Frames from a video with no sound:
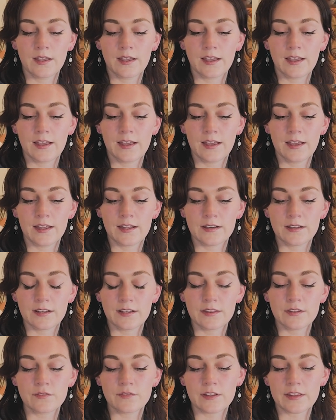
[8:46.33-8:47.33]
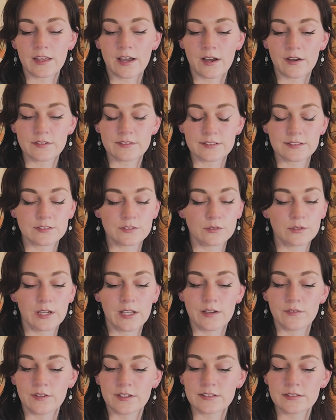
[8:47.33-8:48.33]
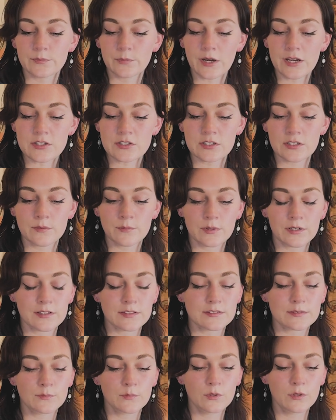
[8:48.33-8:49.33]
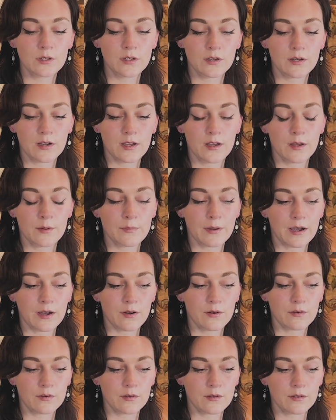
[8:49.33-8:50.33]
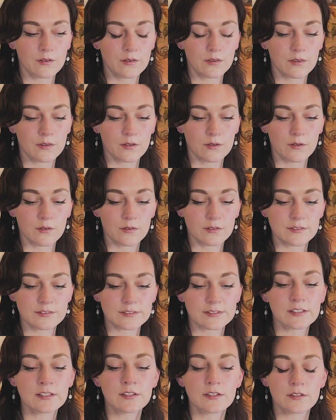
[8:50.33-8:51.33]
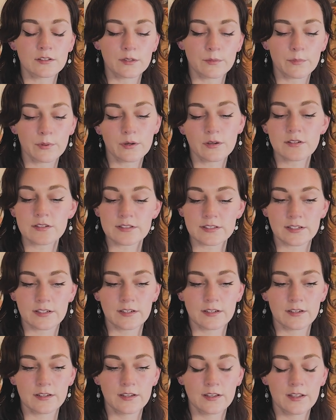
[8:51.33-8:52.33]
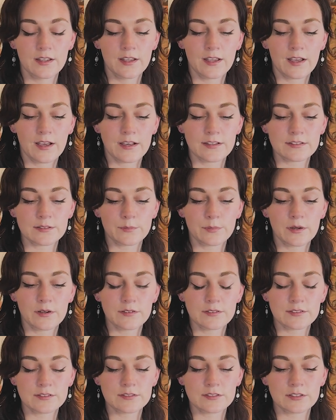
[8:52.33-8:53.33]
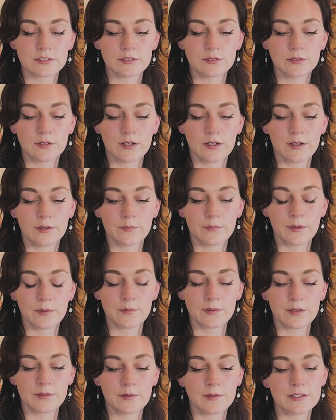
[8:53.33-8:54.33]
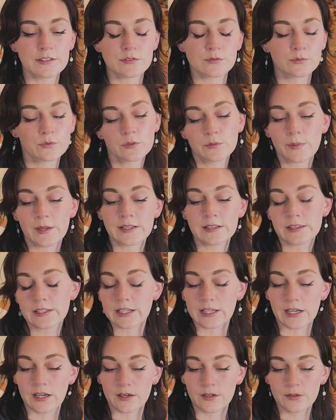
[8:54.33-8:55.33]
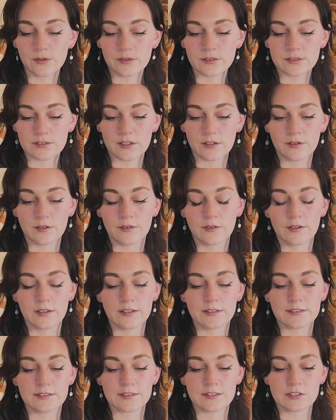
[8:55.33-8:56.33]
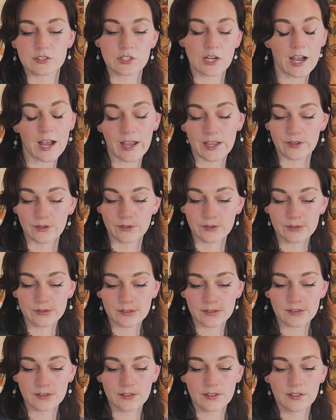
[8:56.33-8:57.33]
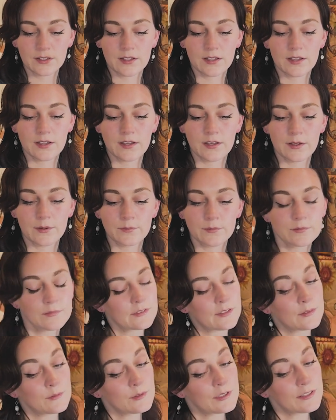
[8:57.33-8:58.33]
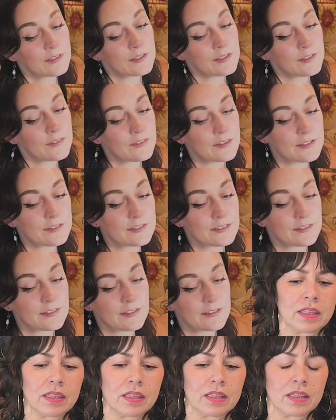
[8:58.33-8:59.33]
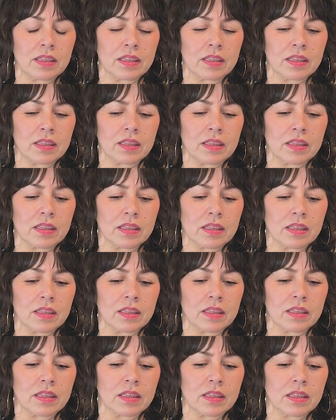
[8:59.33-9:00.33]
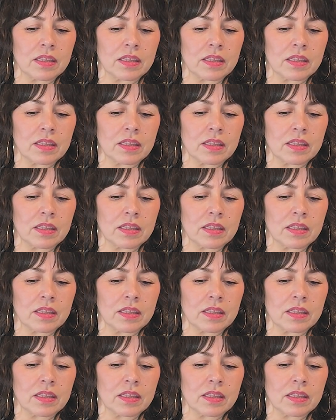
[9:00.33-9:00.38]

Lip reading: And in the fifth house, it's creative expression, but it's more about the singular person, as opposed to, it's ruled by Leo, so it's the child. So I wonder if there's something to do with children,